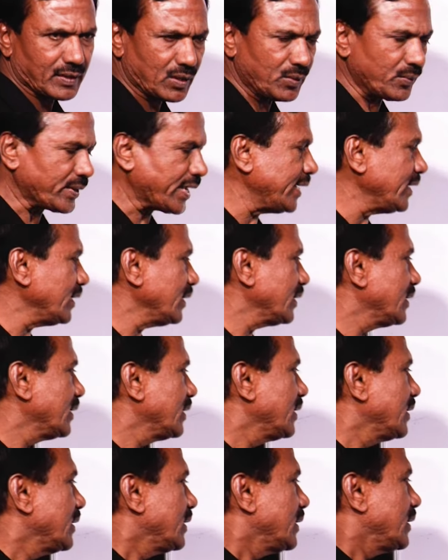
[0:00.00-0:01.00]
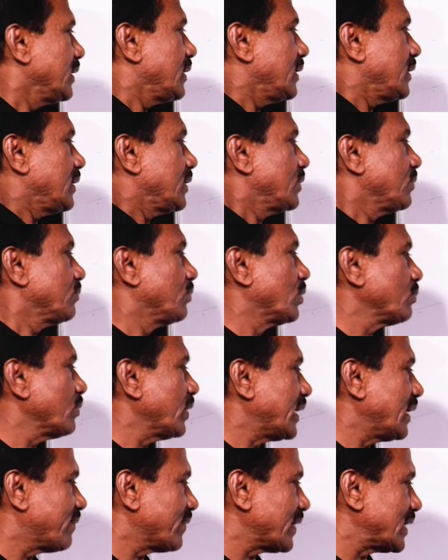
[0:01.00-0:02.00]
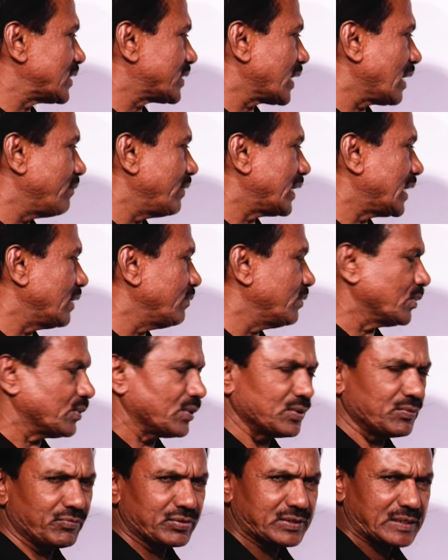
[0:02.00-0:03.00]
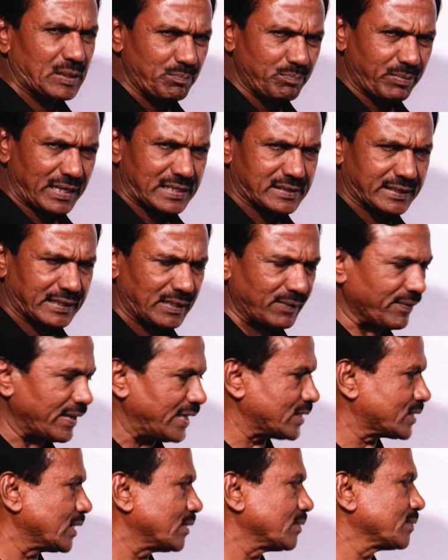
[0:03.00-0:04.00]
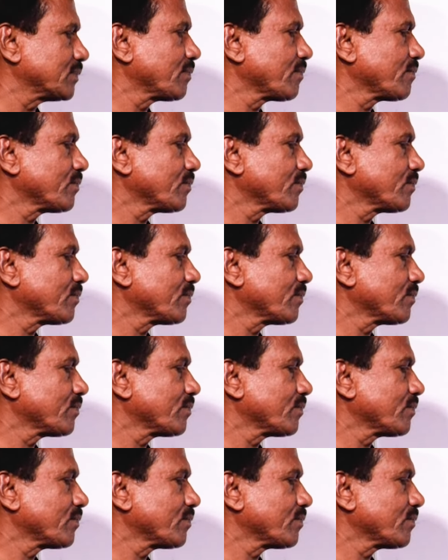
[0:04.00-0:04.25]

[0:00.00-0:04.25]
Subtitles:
Okay. One more definition I will give you. Simplest definition.